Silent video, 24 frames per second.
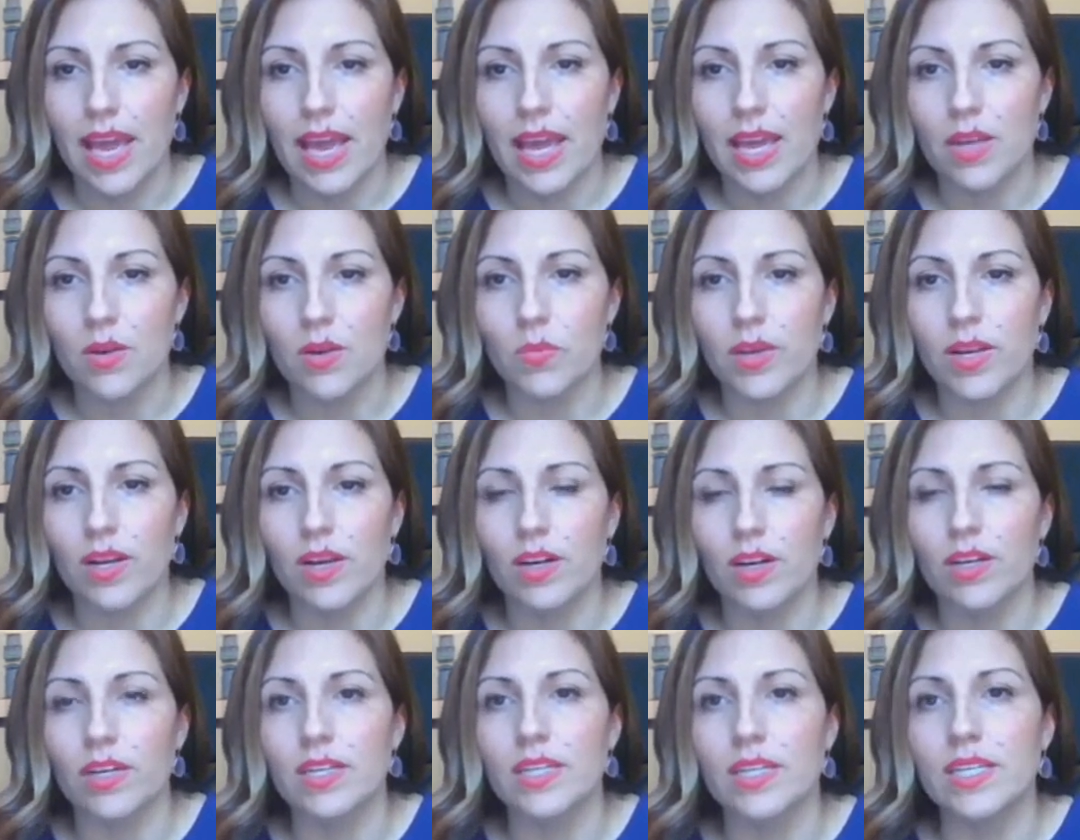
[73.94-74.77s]
And we
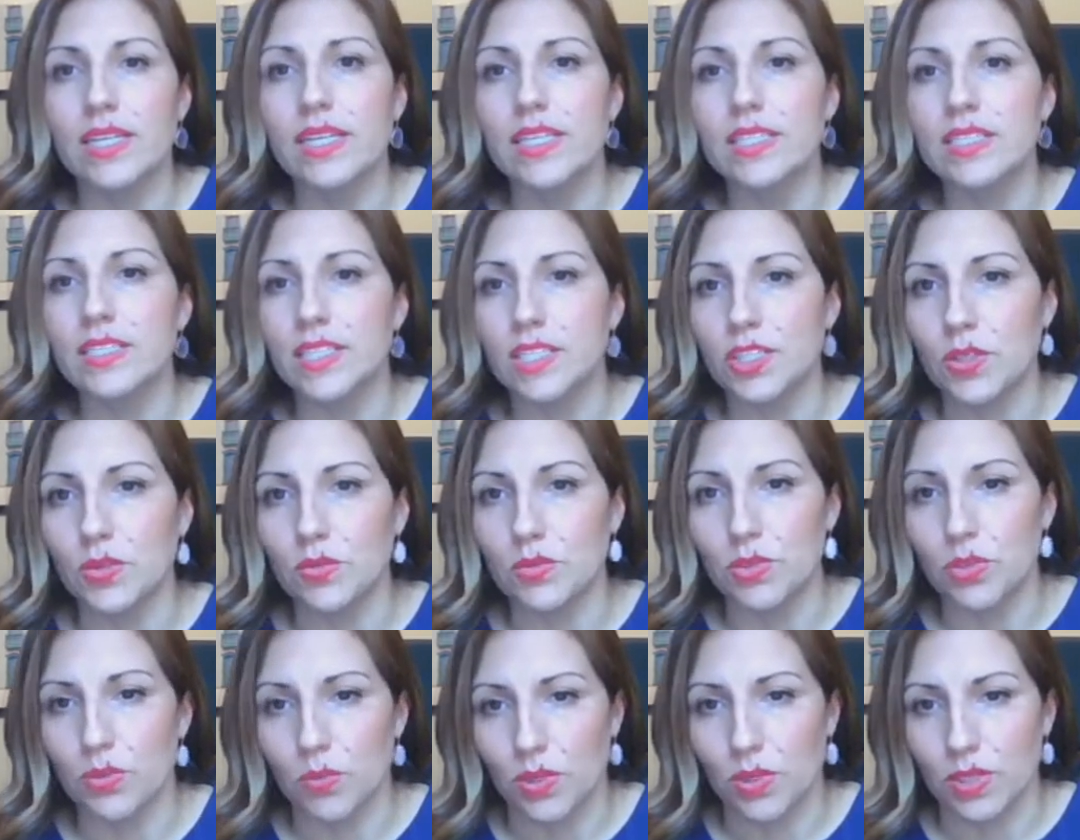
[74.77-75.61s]
are going to continue
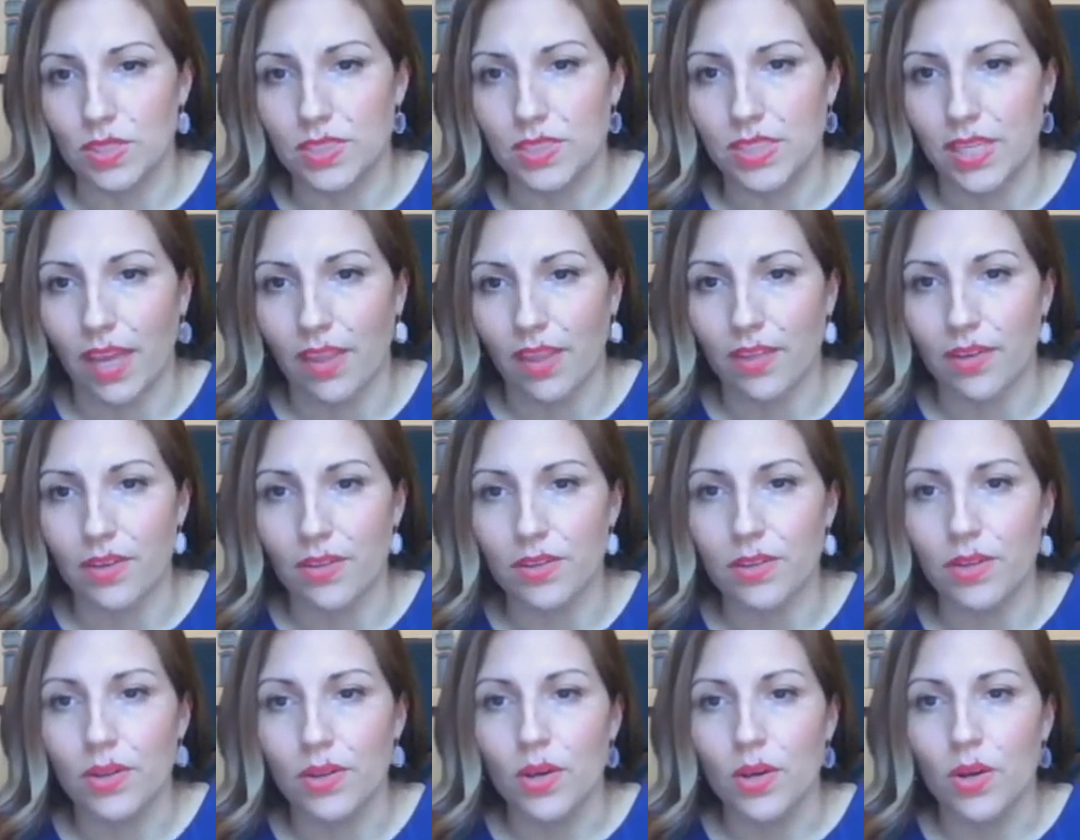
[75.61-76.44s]
to work
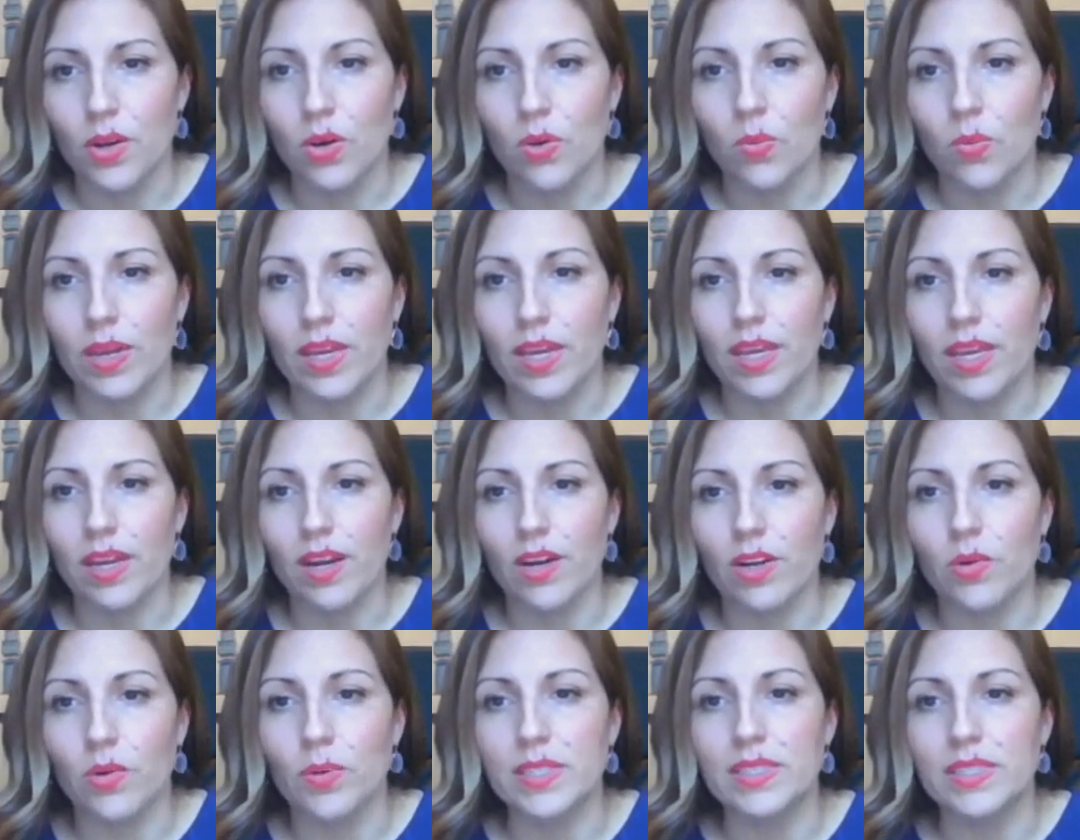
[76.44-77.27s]
together. We
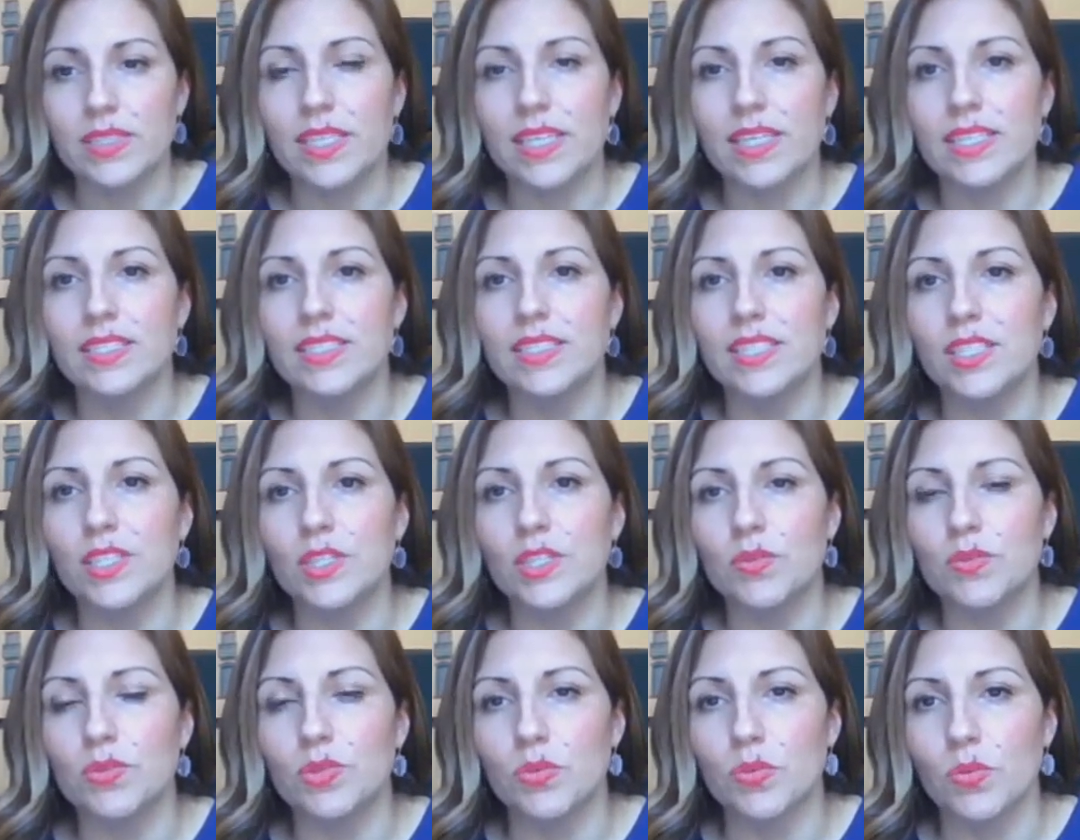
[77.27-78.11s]
are going to
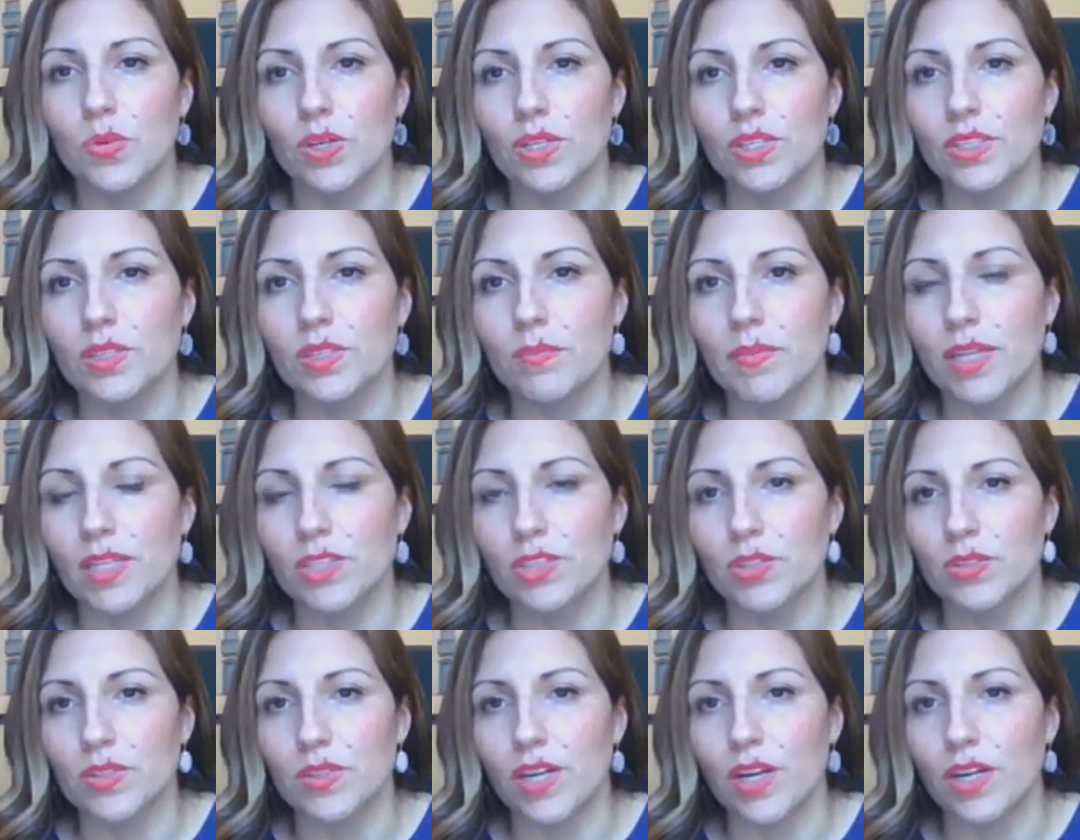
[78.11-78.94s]
continue to work to make
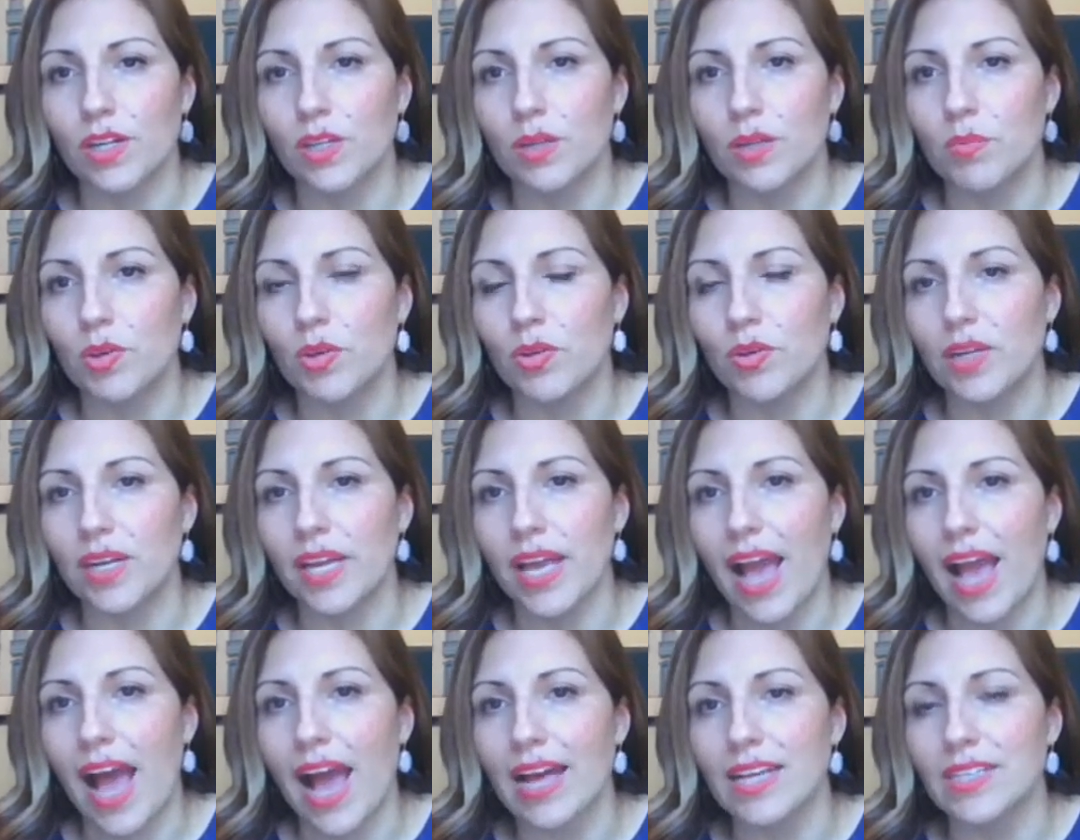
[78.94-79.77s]
sure that our
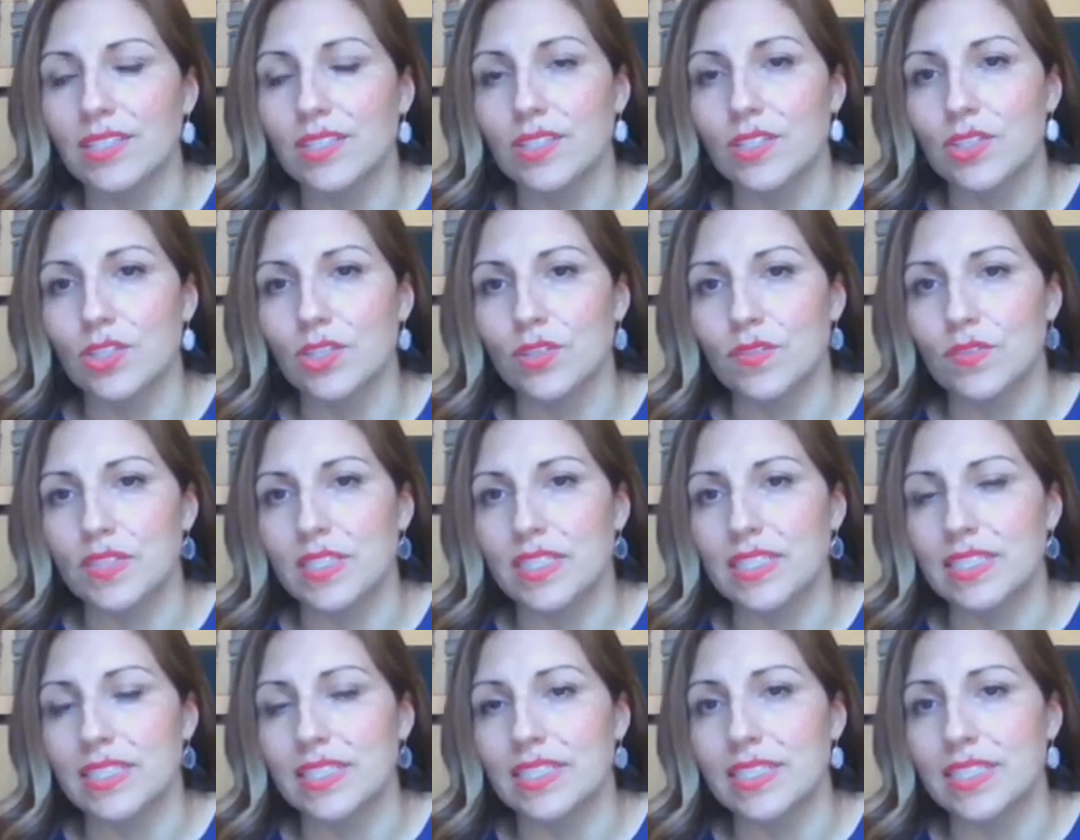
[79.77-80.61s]
community has the
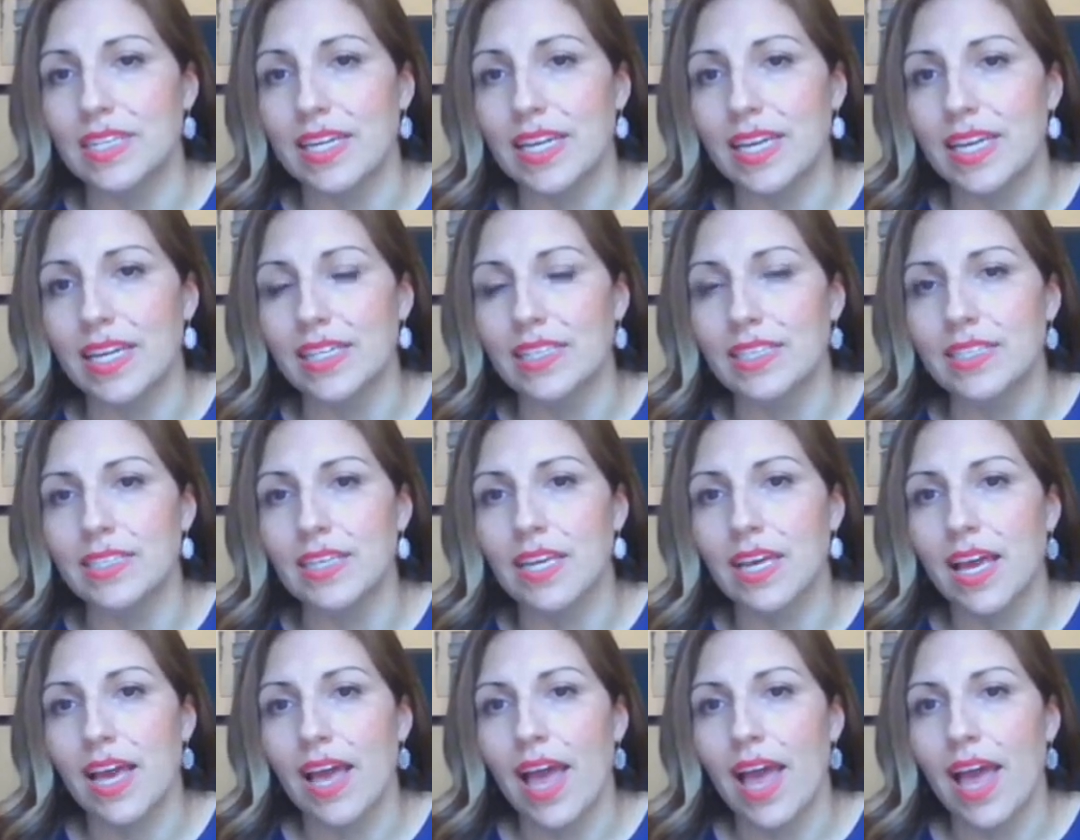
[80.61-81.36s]
services it needs.